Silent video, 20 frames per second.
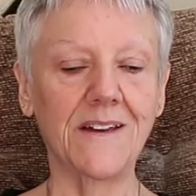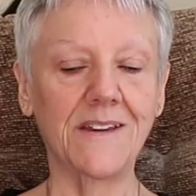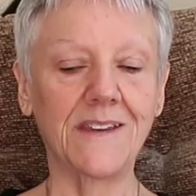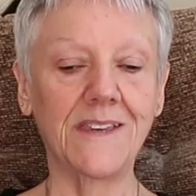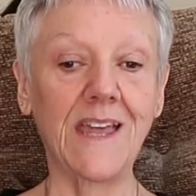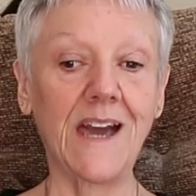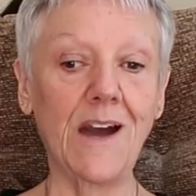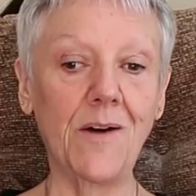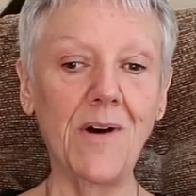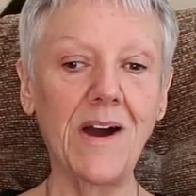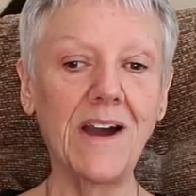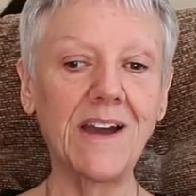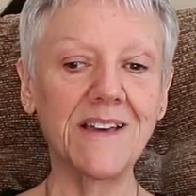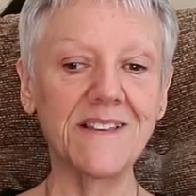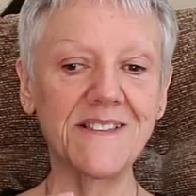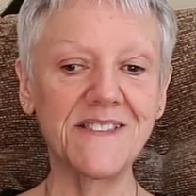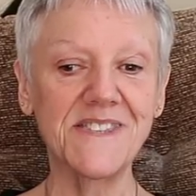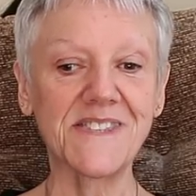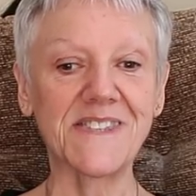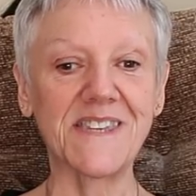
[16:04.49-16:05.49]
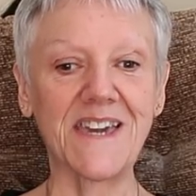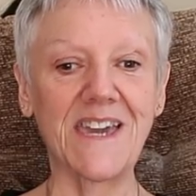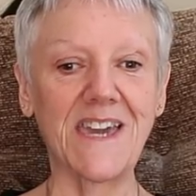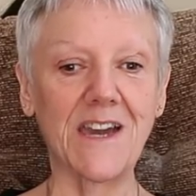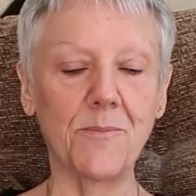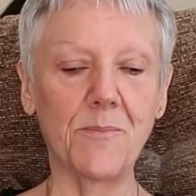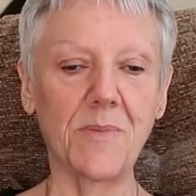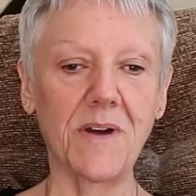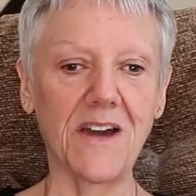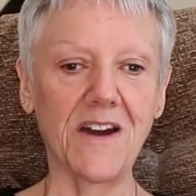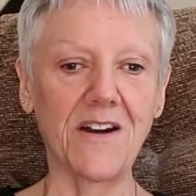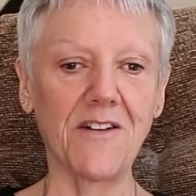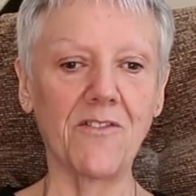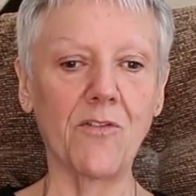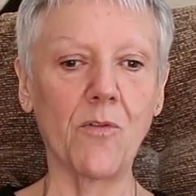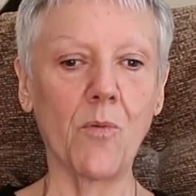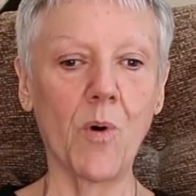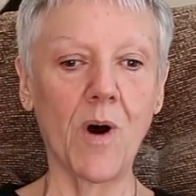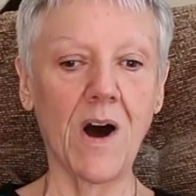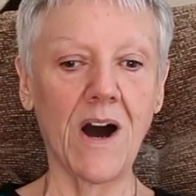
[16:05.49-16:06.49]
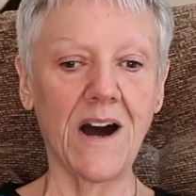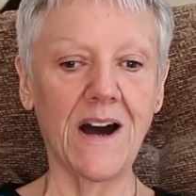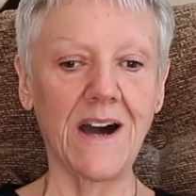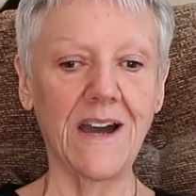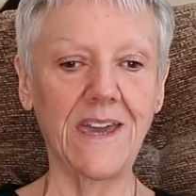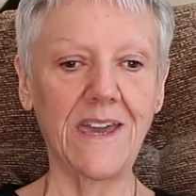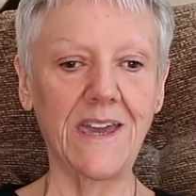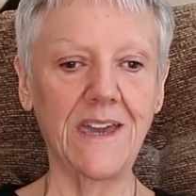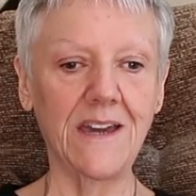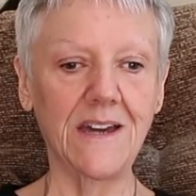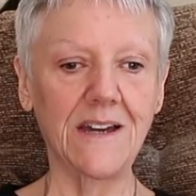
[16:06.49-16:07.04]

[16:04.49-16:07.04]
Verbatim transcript: Now I can see a bit of why.